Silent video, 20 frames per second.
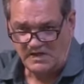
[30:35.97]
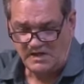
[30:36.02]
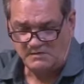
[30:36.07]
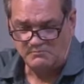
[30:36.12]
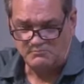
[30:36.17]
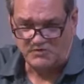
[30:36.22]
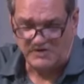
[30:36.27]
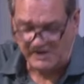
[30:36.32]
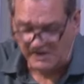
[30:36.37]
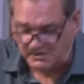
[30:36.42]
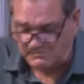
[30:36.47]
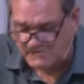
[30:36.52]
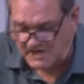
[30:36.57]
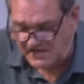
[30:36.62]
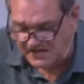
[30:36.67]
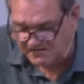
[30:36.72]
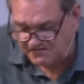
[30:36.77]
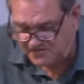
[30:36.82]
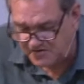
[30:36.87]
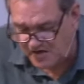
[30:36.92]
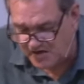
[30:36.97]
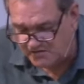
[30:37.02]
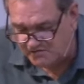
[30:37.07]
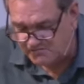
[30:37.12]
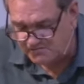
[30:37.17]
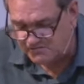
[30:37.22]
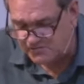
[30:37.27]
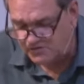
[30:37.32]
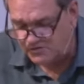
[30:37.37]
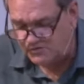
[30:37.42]
in bringing many
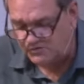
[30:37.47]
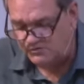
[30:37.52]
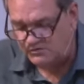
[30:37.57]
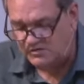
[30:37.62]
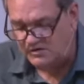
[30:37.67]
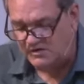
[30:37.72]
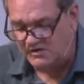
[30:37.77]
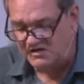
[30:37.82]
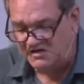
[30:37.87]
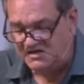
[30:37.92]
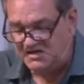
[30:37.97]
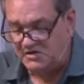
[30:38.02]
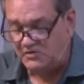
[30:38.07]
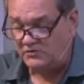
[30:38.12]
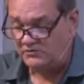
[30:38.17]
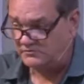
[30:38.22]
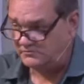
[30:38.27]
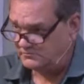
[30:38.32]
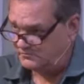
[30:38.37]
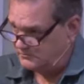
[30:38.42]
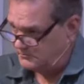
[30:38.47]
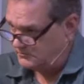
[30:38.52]
sons to guilt,